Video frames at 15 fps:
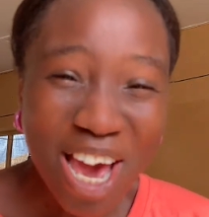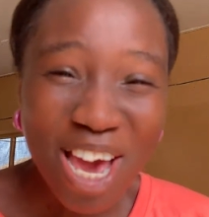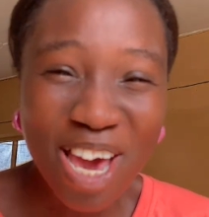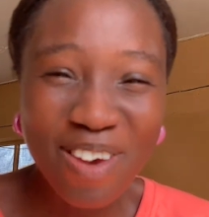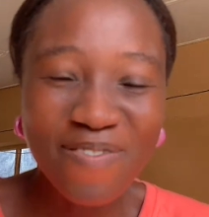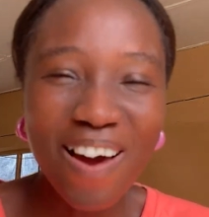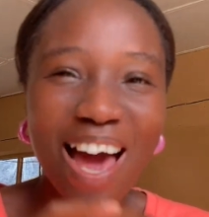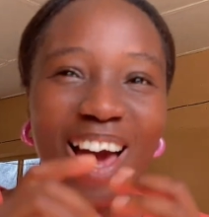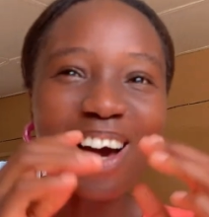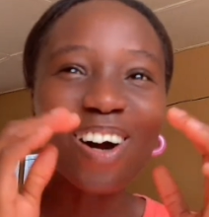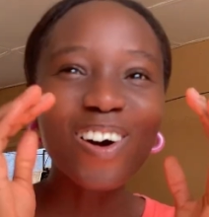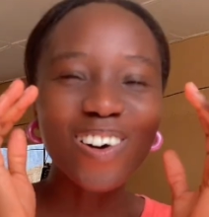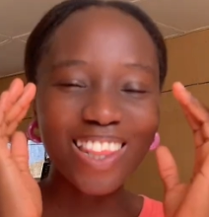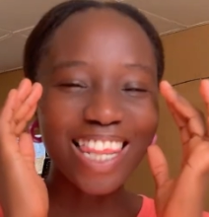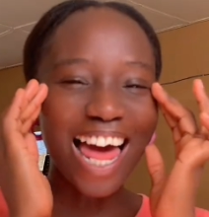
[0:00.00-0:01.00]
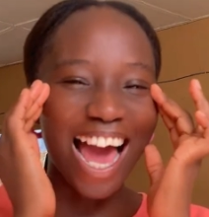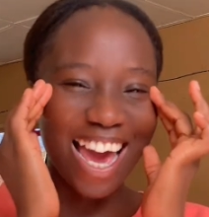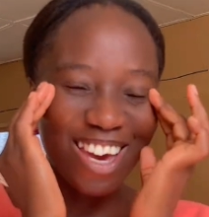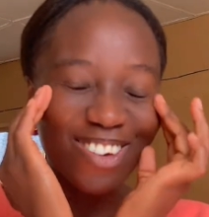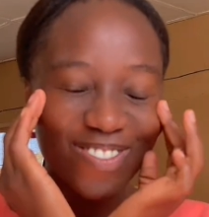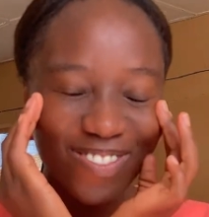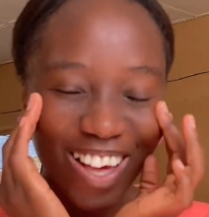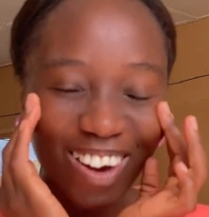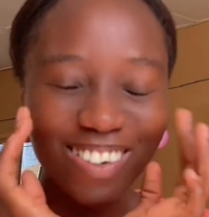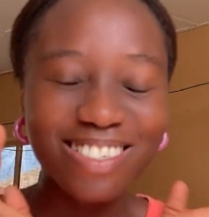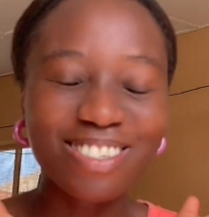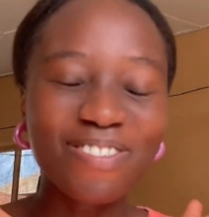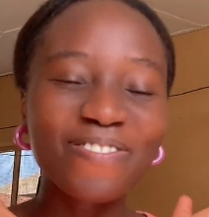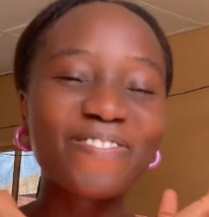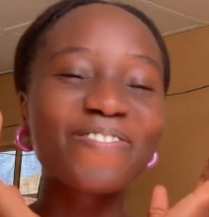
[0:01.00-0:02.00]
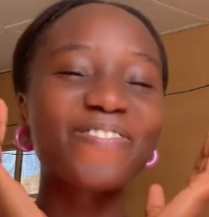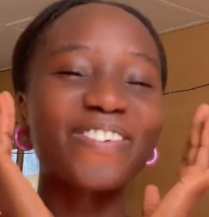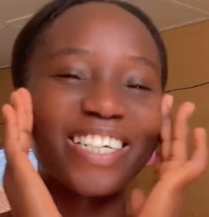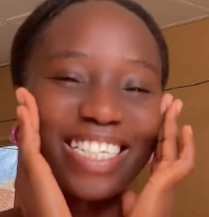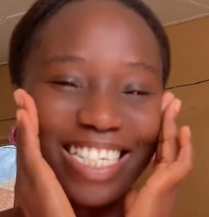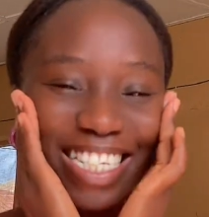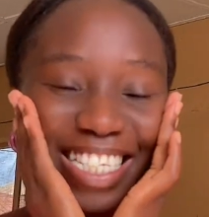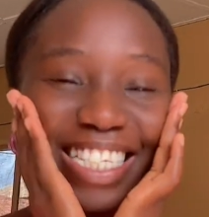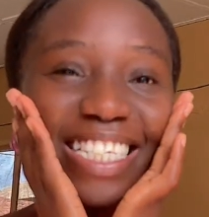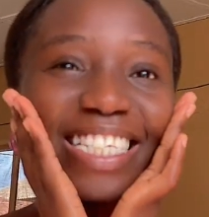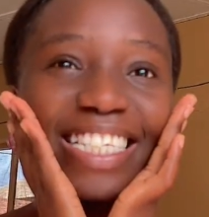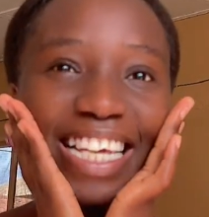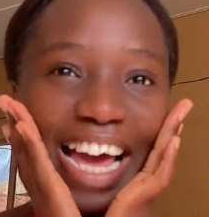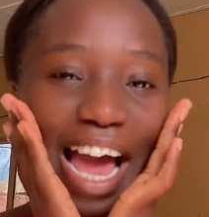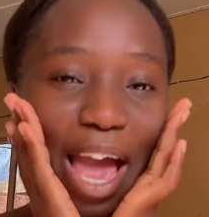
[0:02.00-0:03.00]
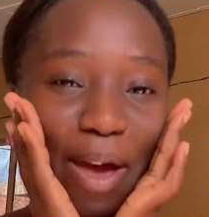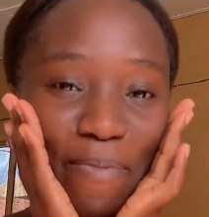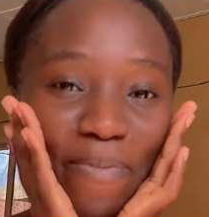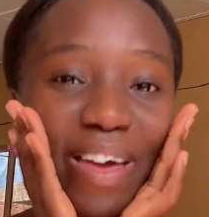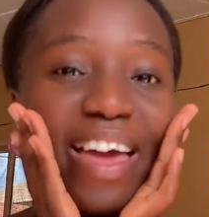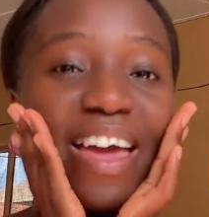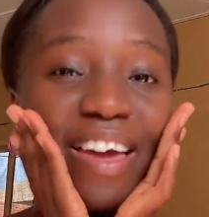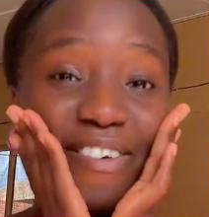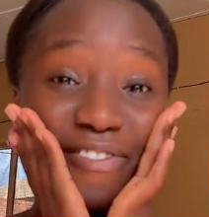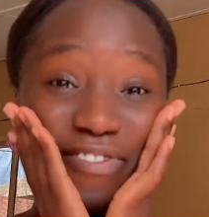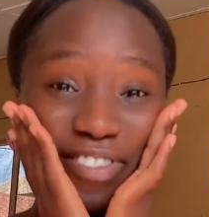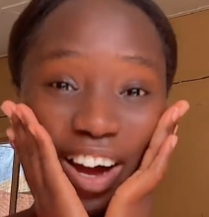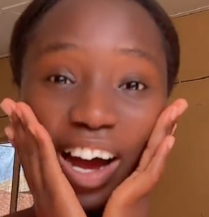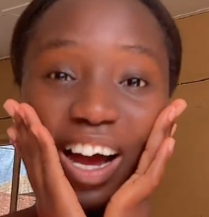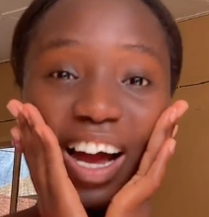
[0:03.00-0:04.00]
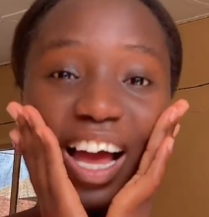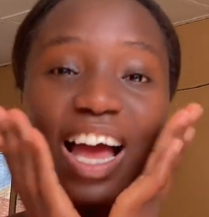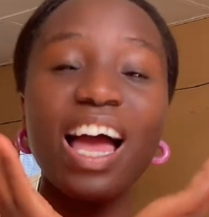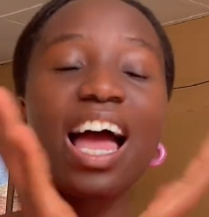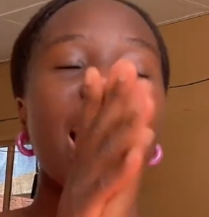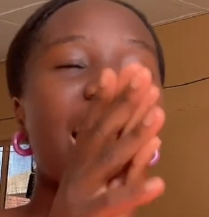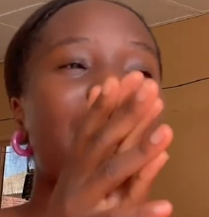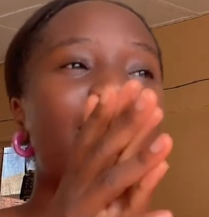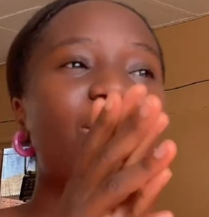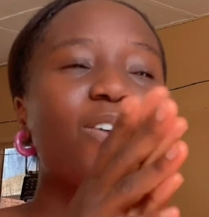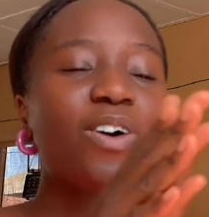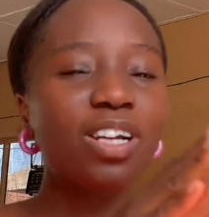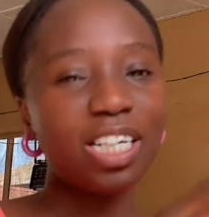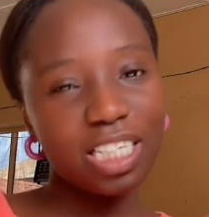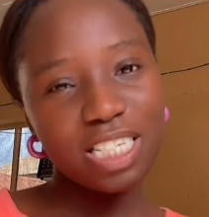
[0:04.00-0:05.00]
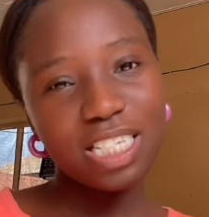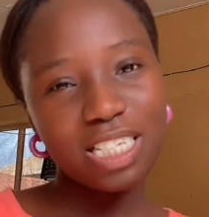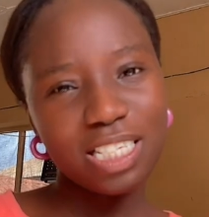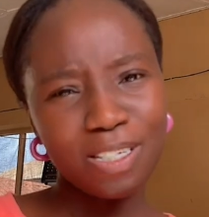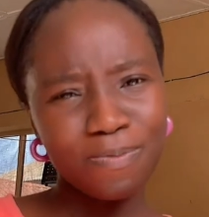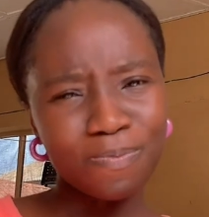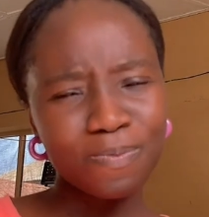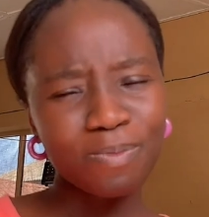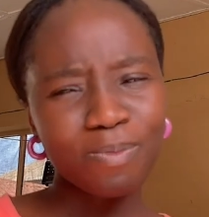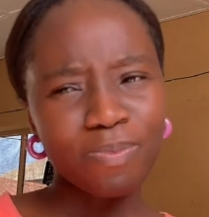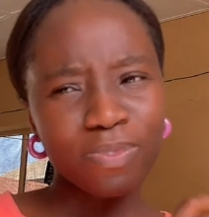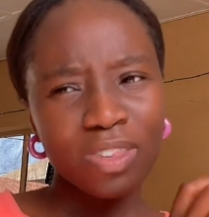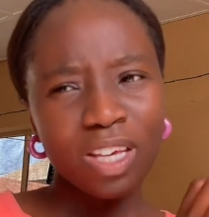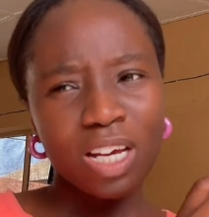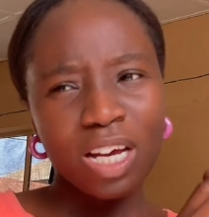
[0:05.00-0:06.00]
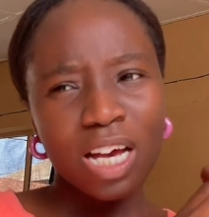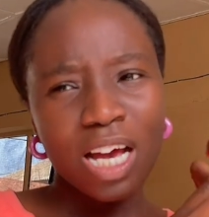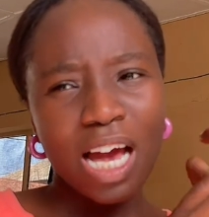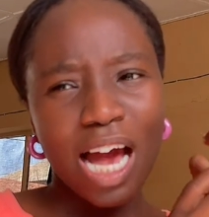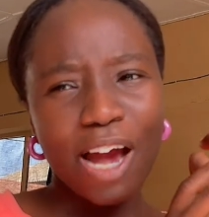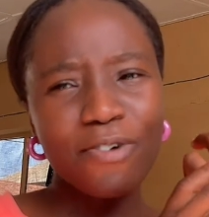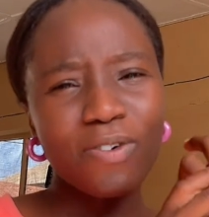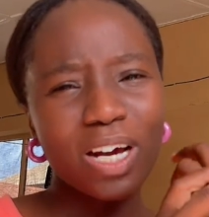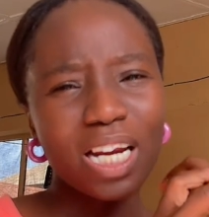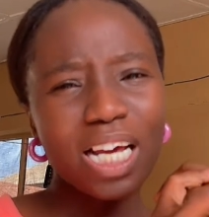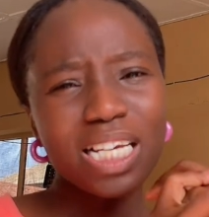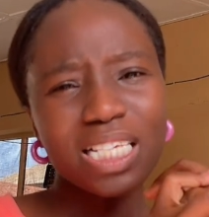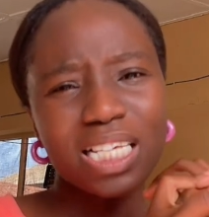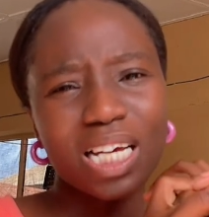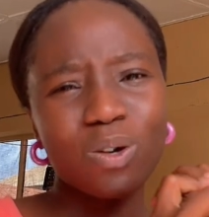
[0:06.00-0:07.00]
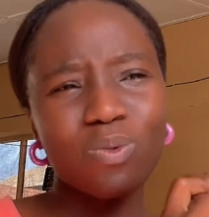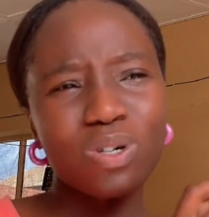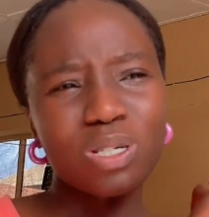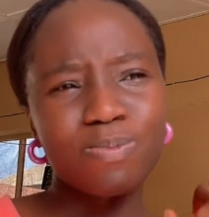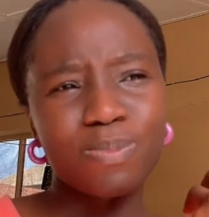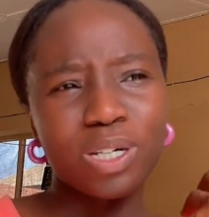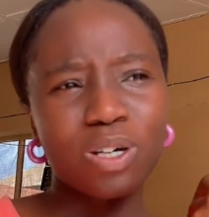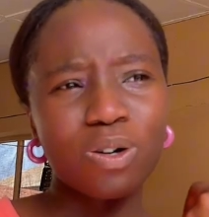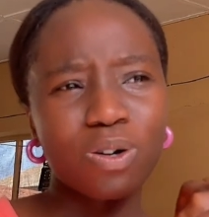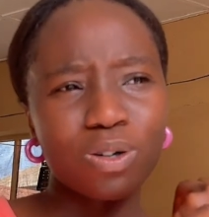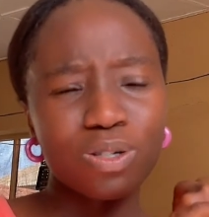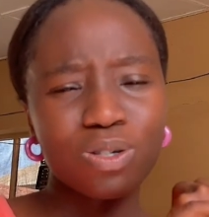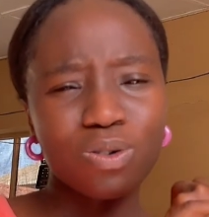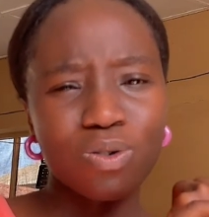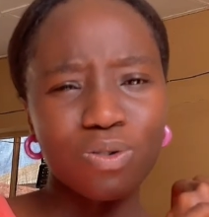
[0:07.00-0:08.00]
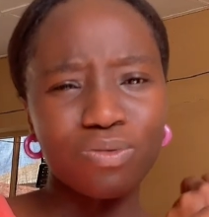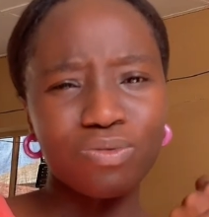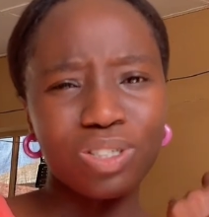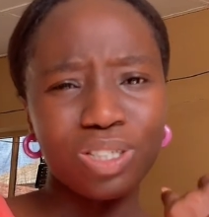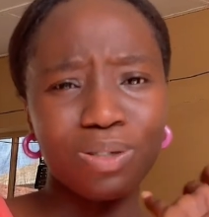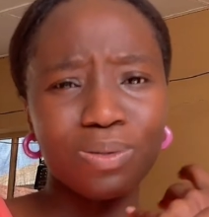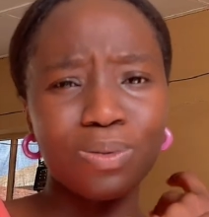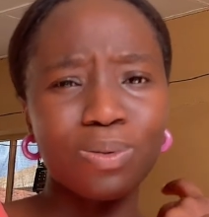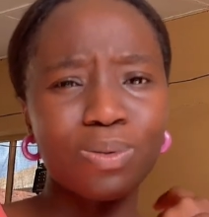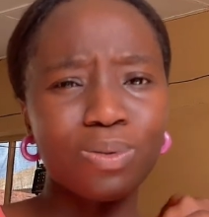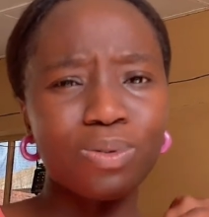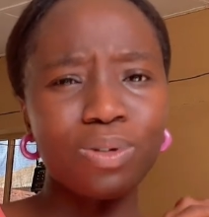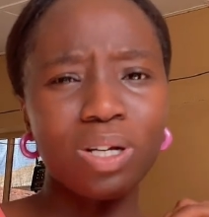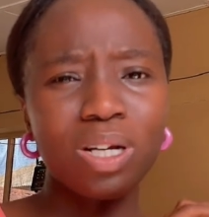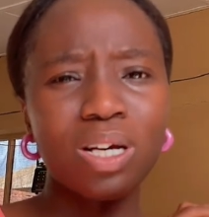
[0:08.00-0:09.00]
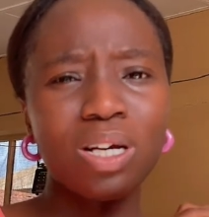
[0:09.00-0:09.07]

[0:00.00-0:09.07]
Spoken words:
In my whole life, that was the first time ever. And honestly, I realized that it was because of the whole.